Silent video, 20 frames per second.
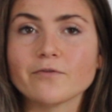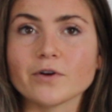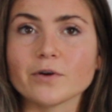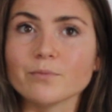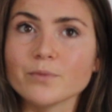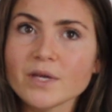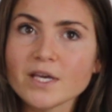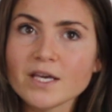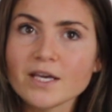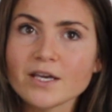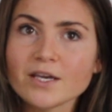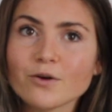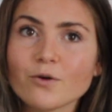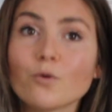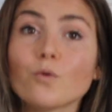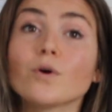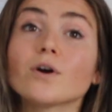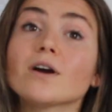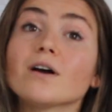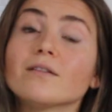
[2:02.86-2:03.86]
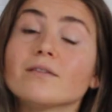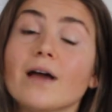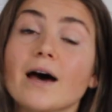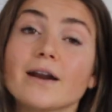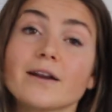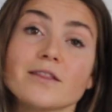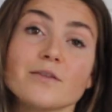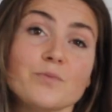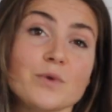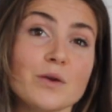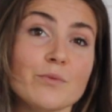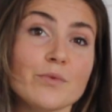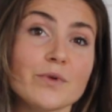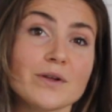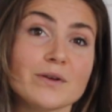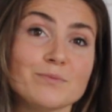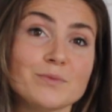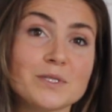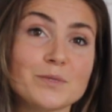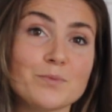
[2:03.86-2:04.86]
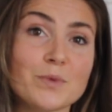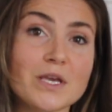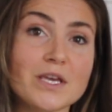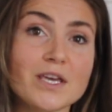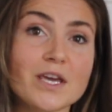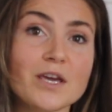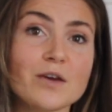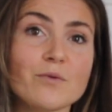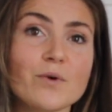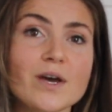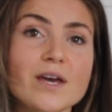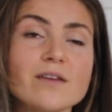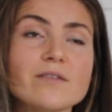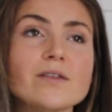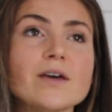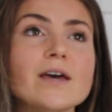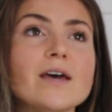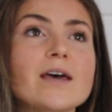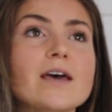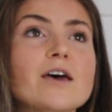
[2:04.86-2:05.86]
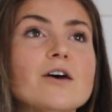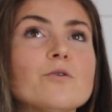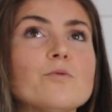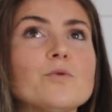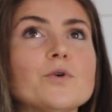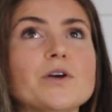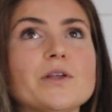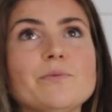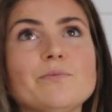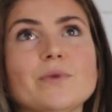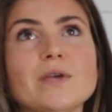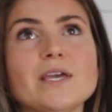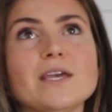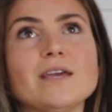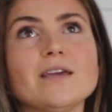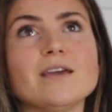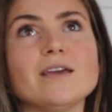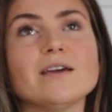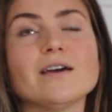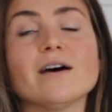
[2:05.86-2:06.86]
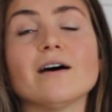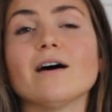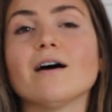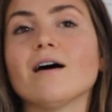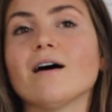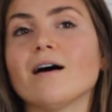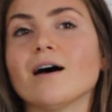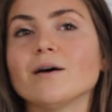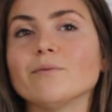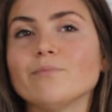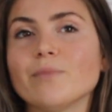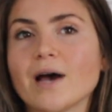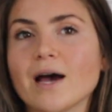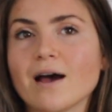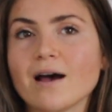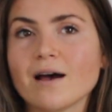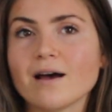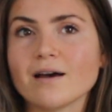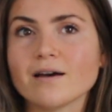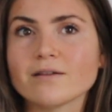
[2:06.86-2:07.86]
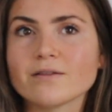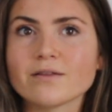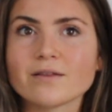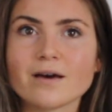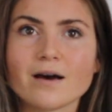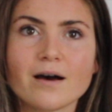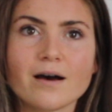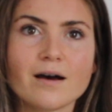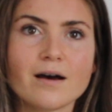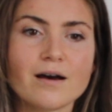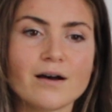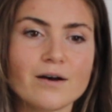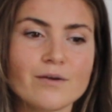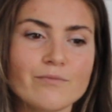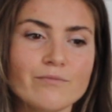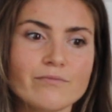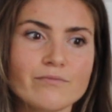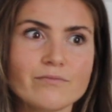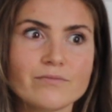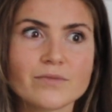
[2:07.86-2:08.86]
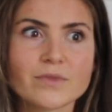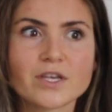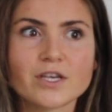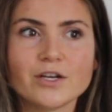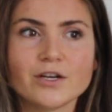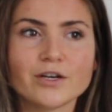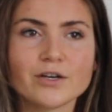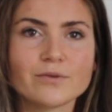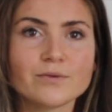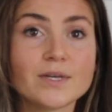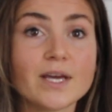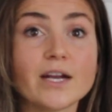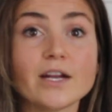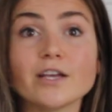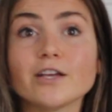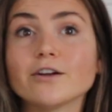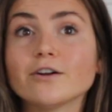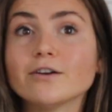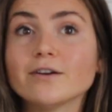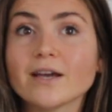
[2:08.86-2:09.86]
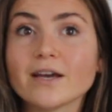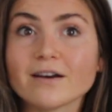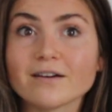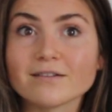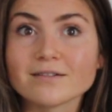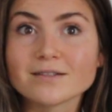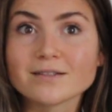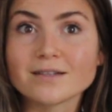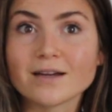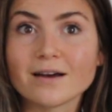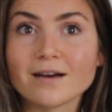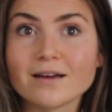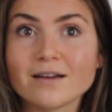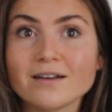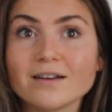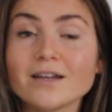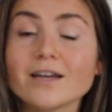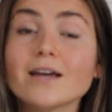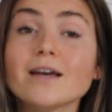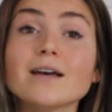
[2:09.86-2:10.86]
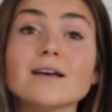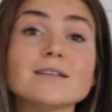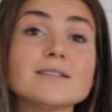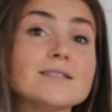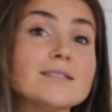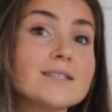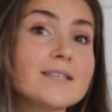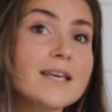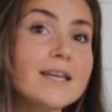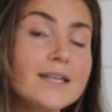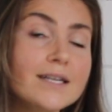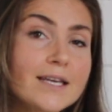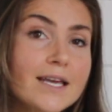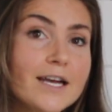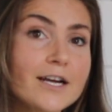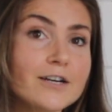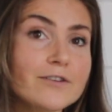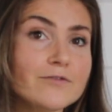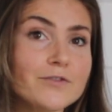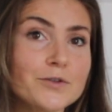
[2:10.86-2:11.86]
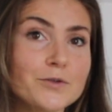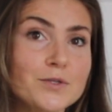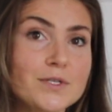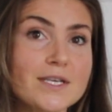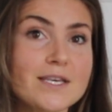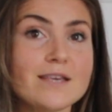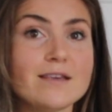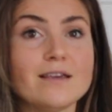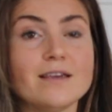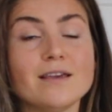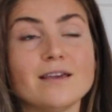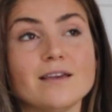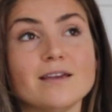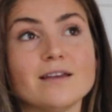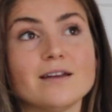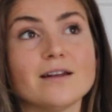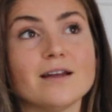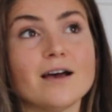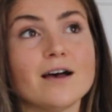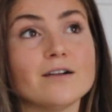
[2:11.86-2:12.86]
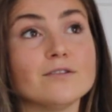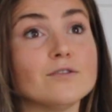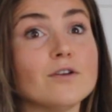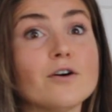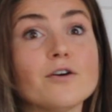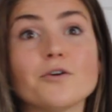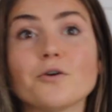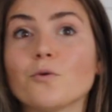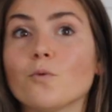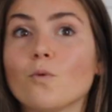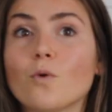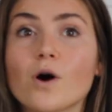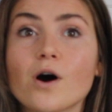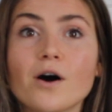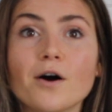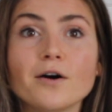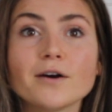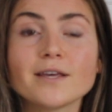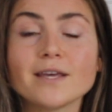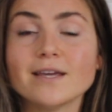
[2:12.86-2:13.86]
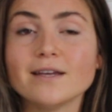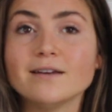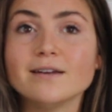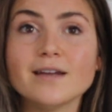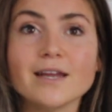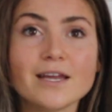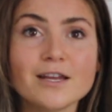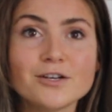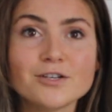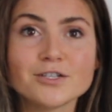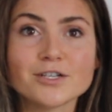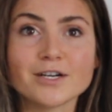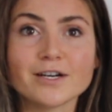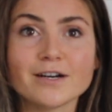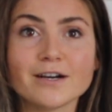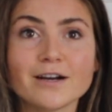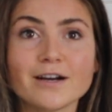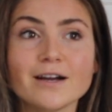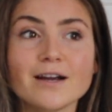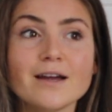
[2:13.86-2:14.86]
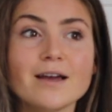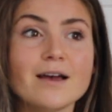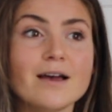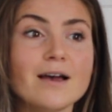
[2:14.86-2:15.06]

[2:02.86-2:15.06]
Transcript: for me or a lot of the people I'm speaking with would be a hot bath, getting your nails done, skincare routine, a long walk in nature,